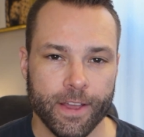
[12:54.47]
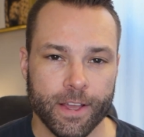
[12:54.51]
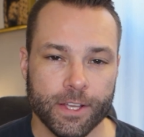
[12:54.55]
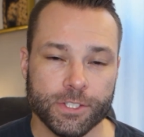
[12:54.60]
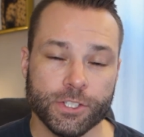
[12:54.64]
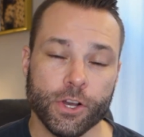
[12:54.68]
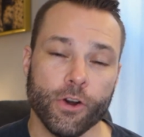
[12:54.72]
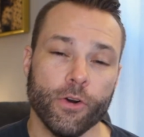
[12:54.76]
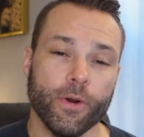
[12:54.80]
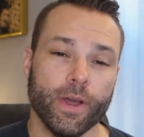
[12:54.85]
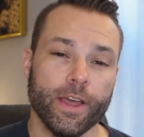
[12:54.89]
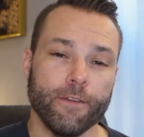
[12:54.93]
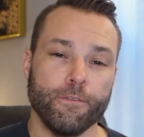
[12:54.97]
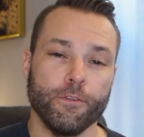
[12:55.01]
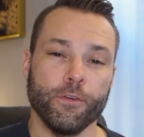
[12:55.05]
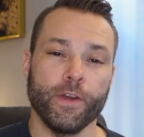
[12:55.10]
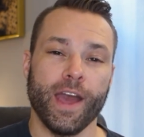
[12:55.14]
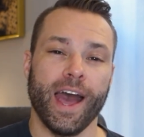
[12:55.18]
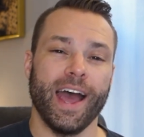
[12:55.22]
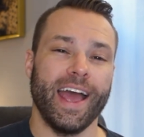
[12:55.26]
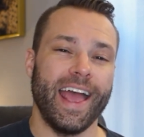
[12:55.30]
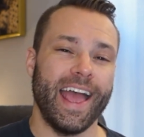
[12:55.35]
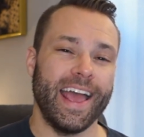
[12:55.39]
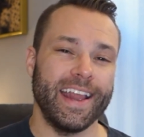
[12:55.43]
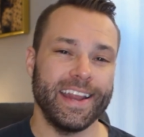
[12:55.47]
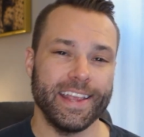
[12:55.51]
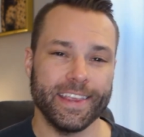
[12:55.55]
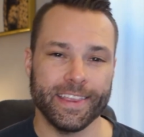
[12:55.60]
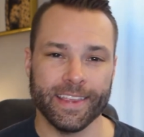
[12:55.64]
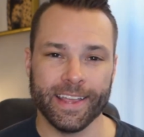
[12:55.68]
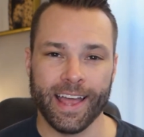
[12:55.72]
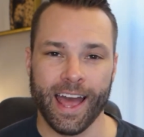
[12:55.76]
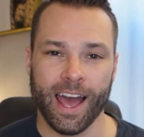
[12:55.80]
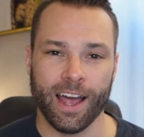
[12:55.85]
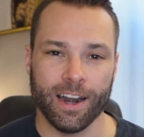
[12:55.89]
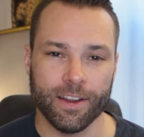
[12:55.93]
So if you got
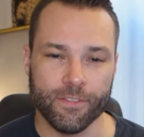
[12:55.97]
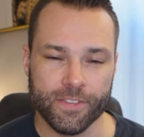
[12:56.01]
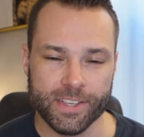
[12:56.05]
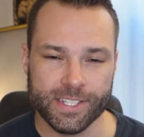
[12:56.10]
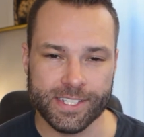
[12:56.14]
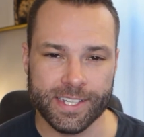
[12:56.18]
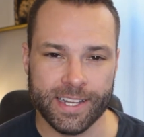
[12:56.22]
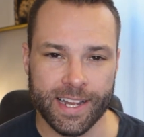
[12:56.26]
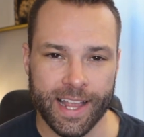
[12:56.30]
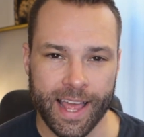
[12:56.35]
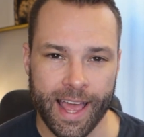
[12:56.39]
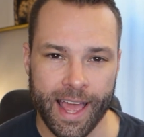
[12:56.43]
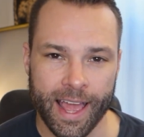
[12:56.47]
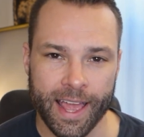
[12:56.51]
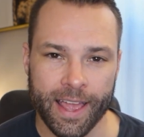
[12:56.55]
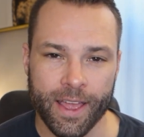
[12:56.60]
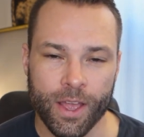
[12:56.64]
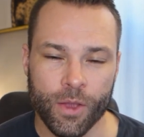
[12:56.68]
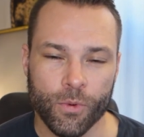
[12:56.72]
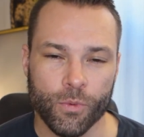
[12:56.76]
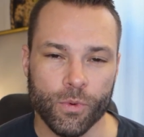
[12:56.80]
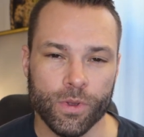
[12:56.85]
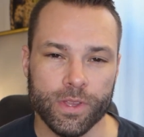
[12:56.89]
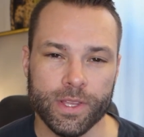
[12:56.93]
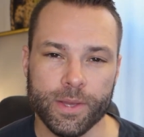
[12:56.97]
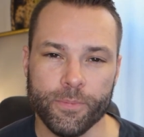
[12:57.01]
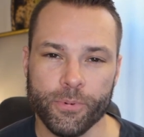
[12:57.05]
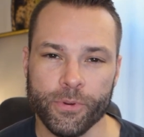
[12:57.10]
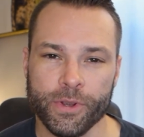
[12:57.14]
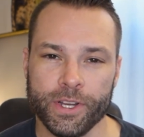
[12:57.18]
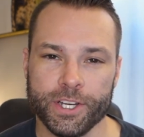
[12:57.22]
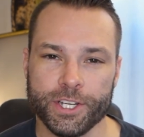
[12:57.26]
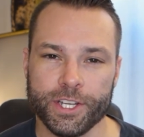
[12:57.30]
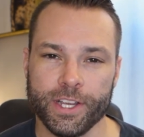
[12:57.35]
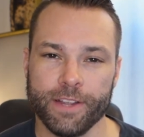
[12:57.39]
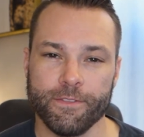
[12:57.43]
anything out of this today, really
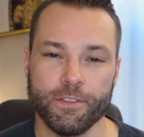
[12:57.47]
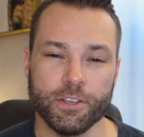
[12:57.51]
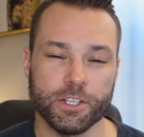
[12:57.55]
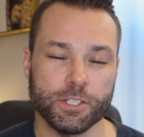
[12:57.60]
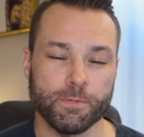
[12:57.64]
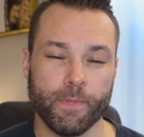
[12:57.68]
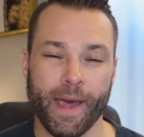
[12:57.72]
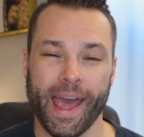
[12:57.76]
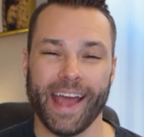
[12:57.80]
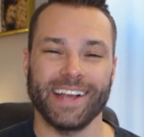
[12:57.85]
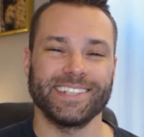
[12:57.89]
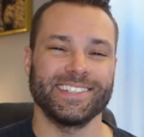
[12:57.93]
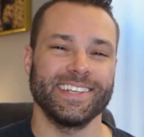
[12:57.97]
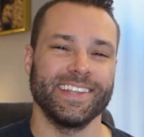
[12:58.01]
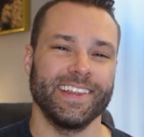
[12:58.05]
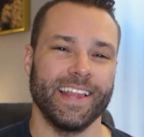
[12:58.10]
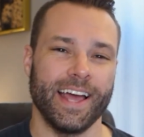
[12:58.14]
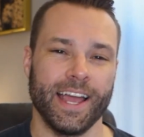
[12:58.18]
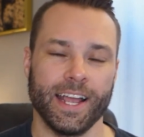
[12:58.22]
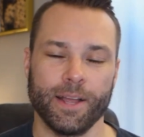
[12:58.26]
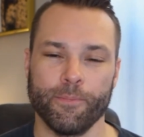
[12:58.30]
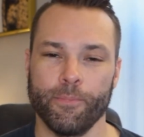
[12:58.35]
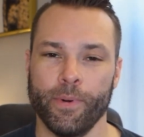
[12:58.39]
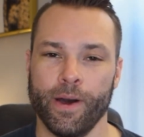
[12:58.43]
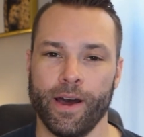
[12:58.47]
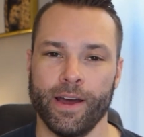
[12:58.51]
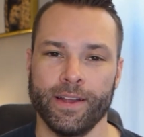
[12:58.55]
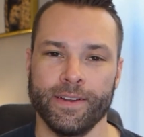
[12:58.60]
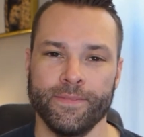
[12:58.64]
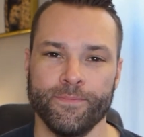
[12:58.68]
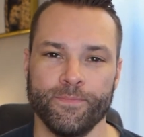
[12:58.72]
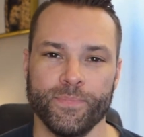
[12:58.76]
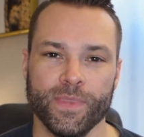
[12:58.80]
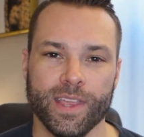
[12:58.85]
appreciate if you smash the like button,